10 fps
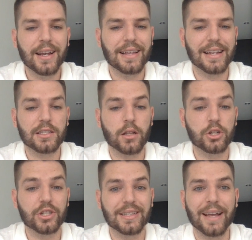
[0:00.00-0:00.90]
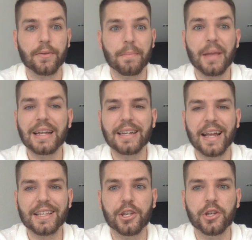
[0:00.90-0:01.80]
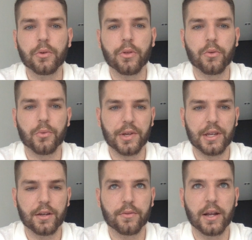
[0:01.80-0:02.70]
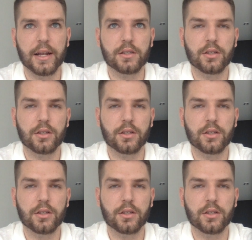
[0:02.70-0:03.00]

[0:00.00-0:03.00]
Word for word: and then it's launching live on Mainnet Q3, right?